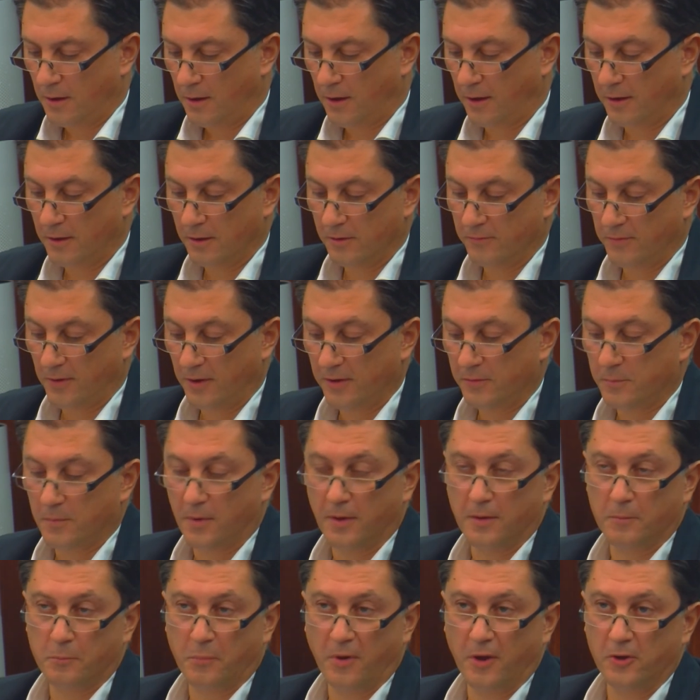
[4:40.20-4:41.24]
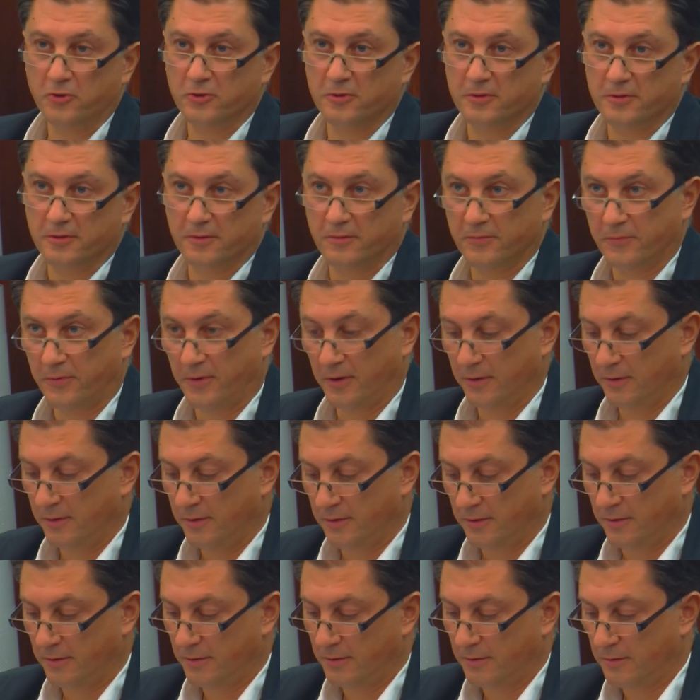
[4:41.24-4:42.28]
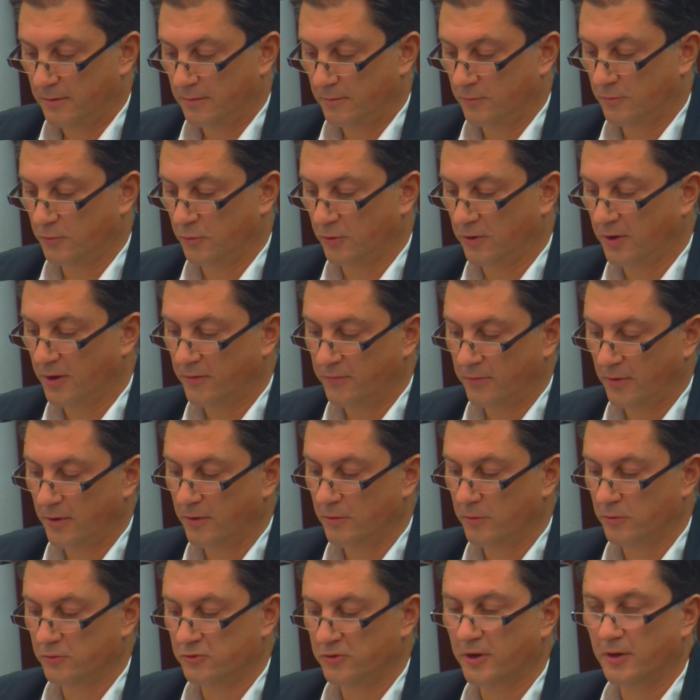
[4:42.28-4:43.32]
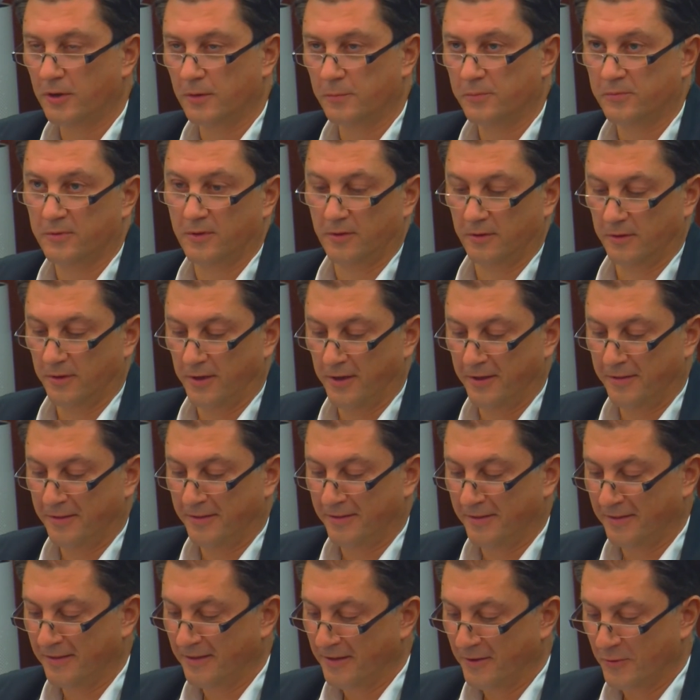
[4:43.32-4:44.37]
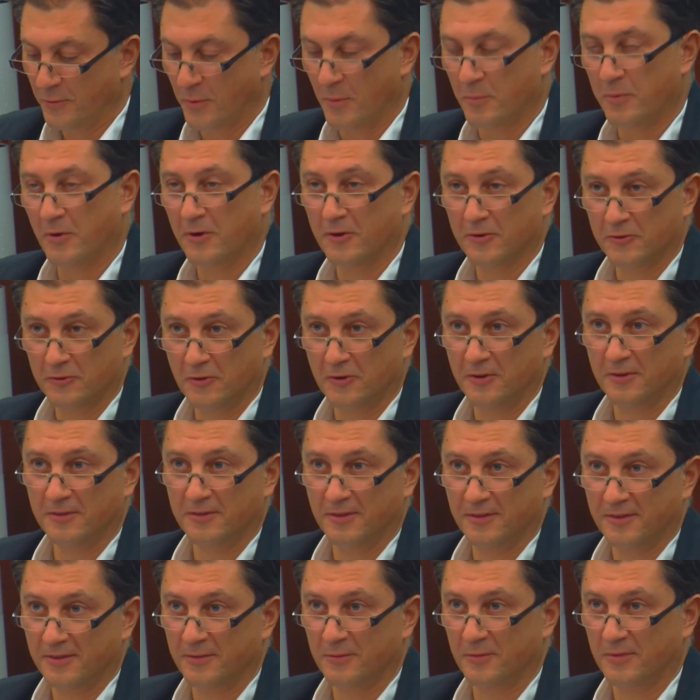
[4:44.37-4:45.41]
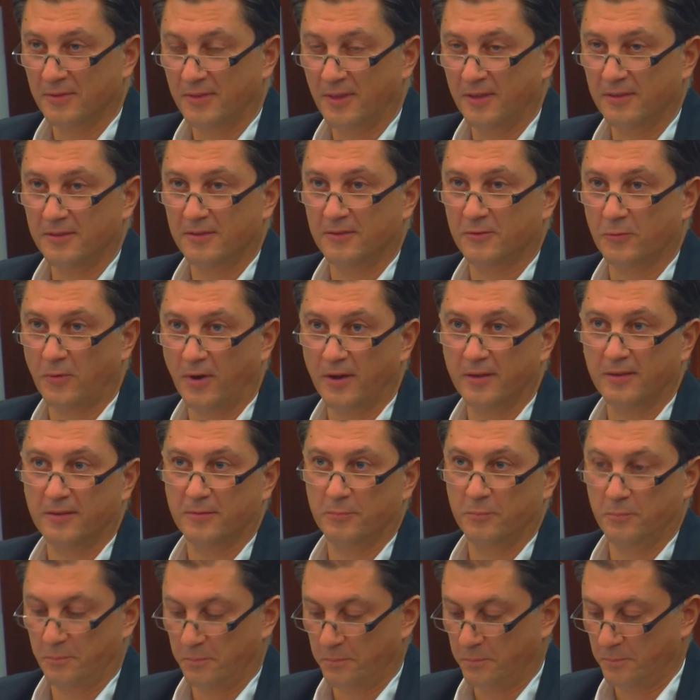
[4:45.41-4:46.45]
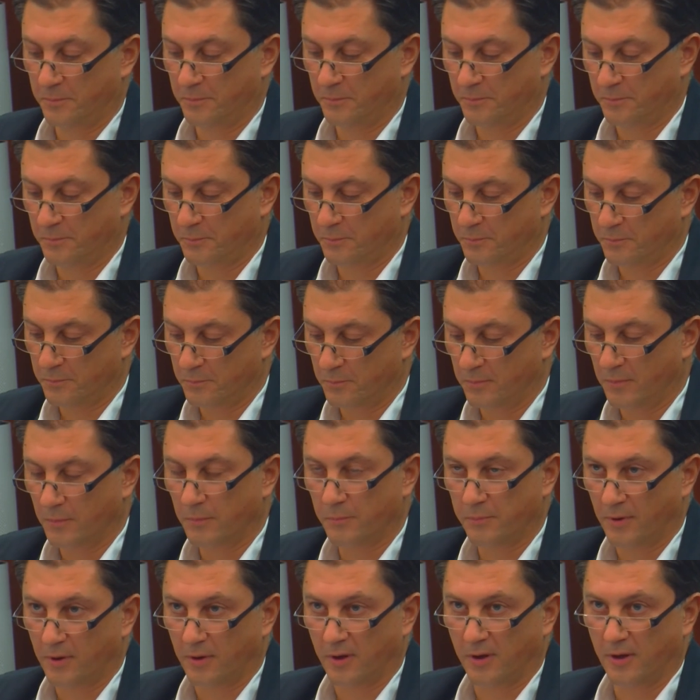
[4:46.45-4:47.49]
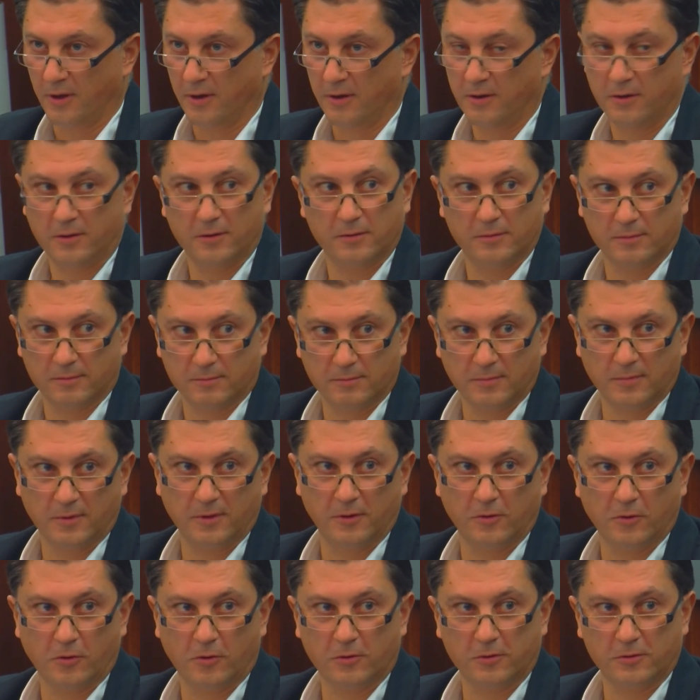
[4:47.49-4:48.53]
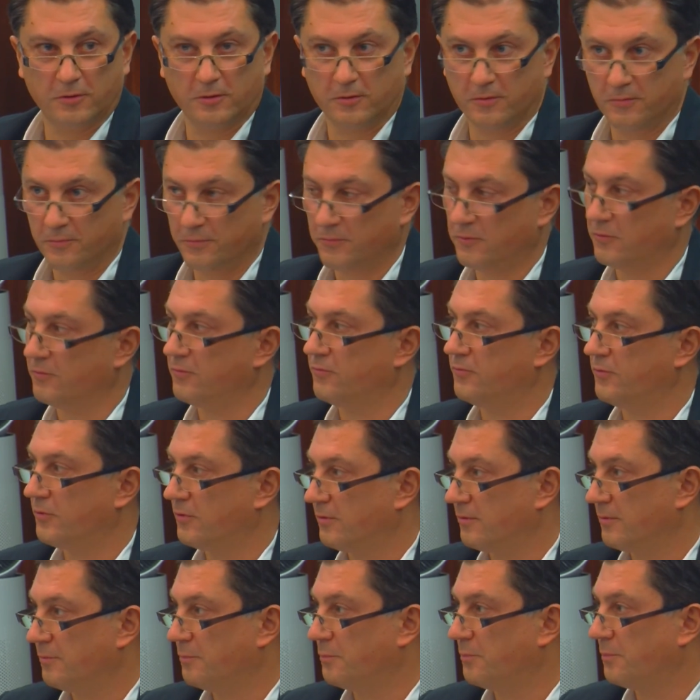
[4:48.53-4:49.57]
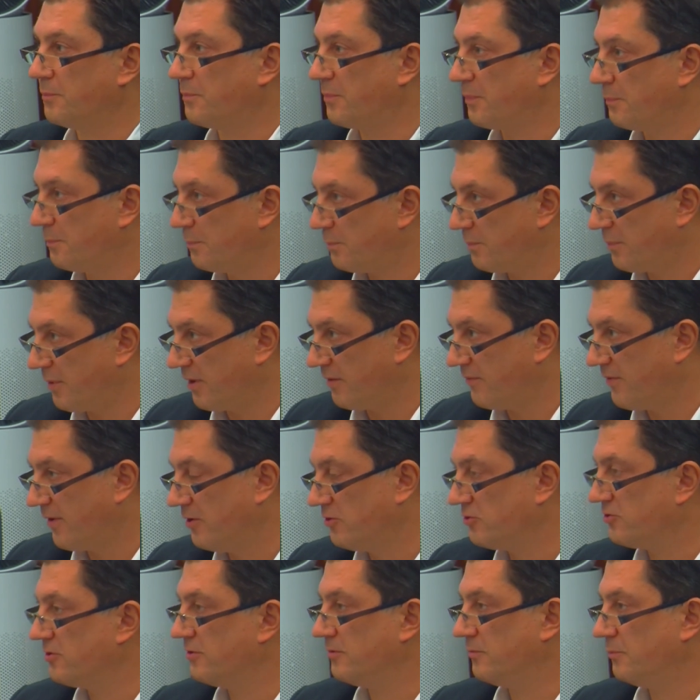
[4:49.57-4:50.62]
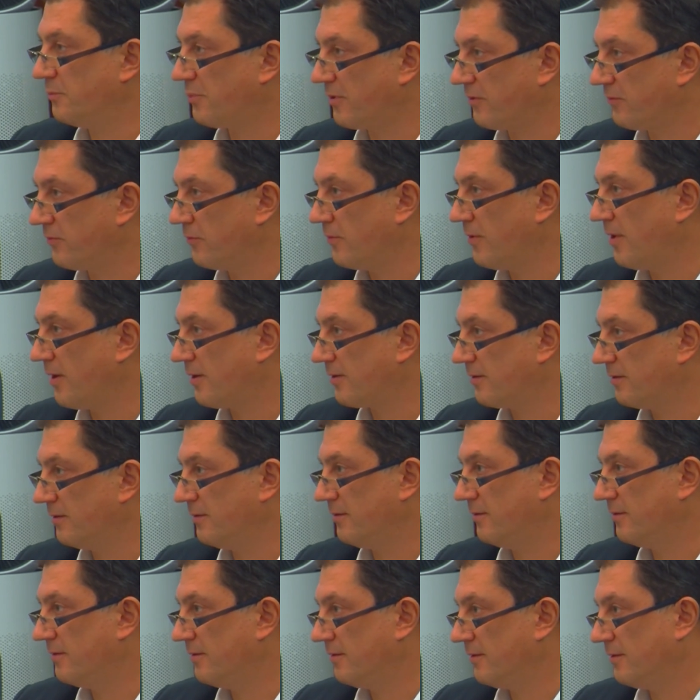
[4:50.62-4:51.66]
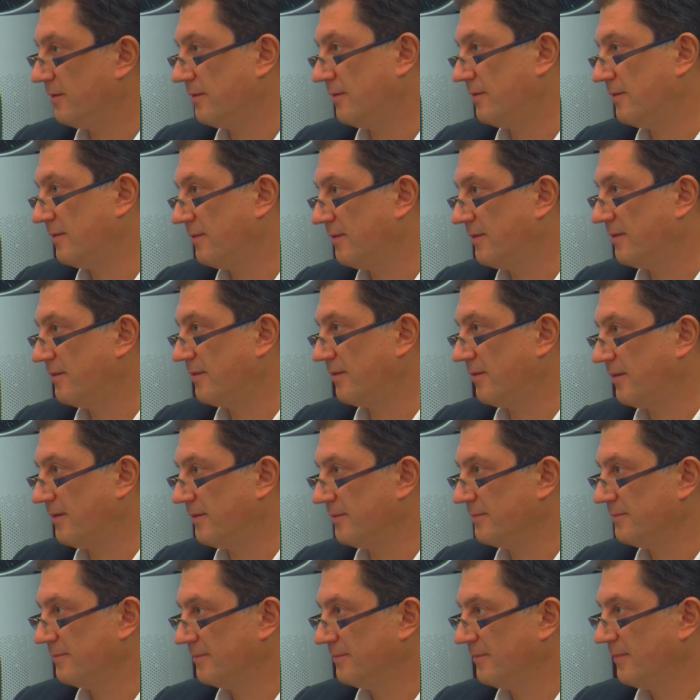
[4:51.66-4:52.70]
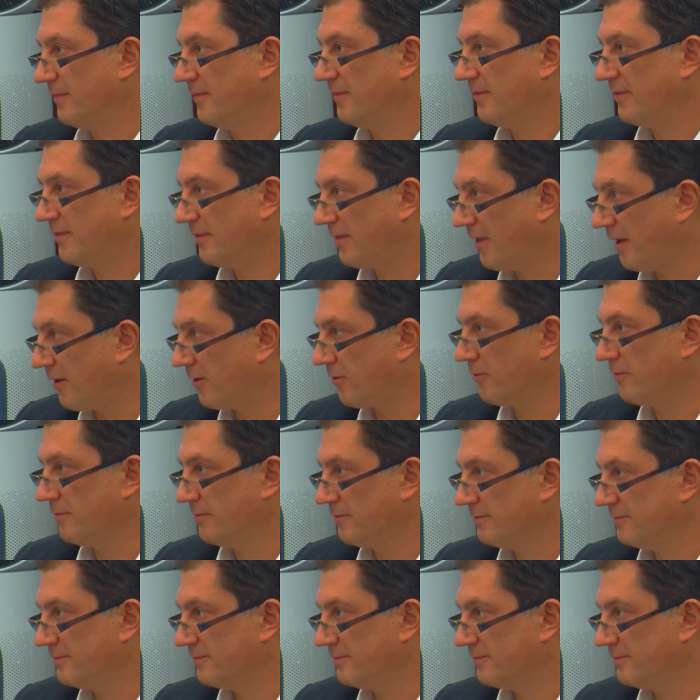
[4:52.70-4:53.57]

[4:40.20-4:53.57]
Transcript: I advise my patients and friends to have annual checkups and get laboratory tests twice a year in order for prevention, prophylaxis, etc. Thank you.